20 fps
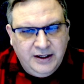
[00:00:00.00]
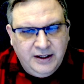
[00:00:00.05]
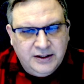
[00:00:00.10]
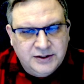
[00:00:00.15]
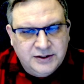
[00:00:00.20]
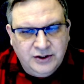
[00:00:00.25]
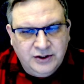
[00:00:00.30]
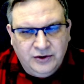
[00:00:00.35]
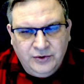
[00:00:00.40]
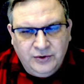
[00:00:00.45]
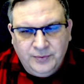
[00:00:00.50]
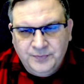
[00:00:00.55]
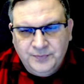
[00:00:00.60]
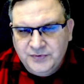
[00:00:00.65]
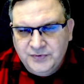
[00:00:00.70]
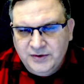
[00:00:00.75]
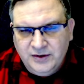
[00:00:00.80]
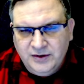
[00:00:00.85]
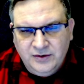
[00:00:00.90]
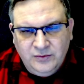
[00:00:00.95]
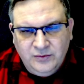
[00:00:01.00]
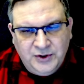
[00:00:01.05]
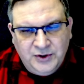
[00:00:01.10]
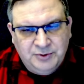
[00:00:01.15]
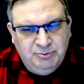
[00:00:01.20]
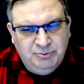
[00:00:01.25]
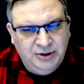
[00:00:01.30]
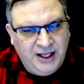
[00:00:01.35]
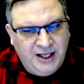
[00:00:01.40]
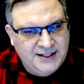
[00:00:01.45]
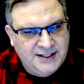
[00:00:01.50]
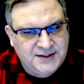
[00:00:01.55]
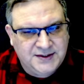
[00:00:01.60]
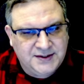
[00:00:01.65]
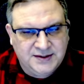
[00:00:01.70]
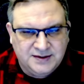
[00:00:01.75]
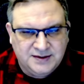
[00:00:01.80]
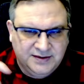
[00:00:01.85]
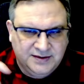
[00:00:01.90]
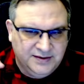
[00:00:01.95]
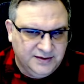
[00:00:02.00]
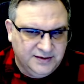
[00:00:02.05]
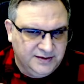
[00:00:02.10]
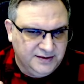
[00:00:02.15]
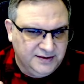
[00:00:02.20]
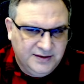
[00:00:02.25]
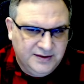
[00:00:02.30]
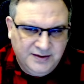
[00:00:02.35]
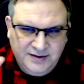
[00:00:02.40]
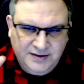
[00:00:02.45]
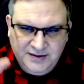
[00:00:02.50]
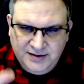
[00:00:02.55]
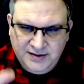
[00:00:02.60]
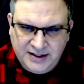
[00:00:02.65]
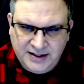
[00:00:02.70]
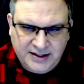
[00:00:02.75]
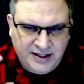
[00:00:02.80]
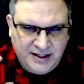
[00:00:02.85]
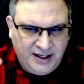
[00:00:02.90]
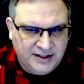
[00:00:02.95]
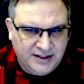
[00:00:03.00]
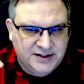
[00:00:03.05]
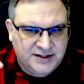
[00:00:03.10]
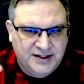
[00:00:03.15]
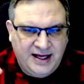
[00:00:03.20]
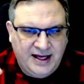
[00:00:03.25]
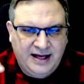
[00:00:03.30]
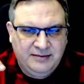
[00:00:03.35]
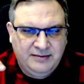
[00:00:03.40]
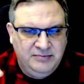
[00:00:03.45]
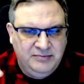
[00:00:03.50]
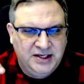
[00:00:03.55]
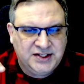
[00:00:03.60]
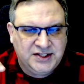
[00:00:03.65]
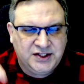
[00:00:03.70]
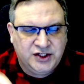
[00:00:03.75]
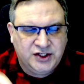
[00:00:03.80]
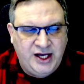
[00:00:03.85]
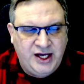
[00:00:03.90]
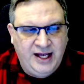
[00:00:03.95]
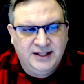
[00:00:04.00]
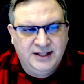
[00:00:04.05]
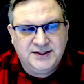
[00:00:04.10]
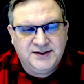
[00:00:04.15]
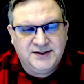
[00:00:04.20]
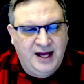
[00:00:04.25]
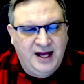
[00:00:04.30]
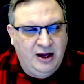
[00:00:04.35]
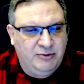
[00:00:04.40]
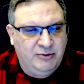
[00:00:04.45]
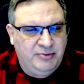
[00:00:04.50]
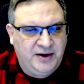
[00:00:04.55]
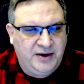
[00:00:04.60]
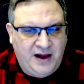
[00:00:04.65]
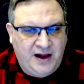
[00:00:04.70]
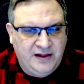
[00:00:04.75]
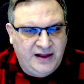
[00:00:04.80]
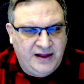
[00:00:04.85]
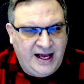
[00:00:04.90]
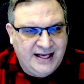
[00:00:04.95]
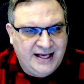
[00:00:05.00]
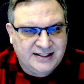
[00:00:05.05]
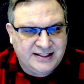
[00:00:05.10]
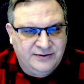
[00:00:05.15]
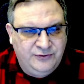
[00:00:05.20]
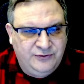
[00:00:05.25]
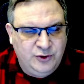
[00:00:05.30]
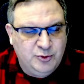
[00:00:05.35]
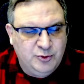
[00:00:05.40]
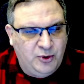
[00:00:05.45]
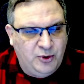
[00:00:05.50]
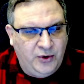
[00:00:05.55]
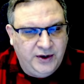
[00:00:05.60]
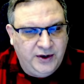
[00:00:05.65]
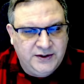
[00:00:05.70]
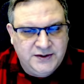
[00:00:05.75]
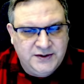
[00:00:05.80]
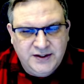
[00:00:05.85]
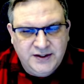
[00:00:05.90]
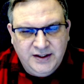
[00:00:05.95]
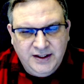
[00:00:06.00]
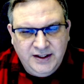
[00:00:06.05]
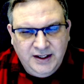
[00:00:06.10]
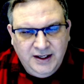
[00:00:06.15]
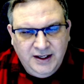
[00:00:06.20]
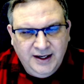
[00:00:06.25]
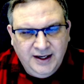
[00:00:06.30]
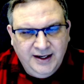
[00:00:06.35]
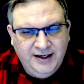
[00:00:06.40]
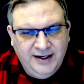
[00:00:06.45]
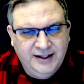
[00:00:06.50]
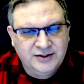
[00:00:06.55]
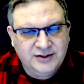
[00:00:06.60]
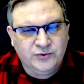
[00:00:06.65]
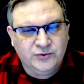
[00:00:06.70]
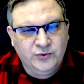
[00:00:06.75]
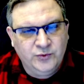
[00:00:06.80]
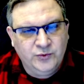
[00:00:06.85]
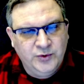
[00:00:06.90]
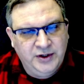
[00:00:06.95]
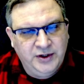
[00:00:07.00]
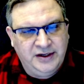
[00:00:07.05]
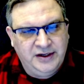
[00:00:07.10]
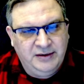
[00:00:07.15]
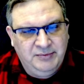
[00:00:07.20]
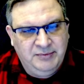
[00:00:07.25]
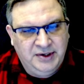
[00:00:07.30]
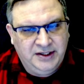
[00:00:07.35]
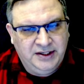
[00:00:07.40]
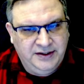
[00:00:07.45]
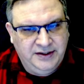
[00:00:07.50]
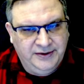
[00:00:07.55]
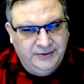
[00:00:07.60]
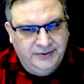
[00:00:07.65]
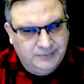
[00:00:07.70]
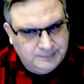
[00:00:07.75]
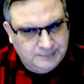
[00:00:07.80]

So with Bless, it cuts that mischance down by that last few points, and it's really a big deal.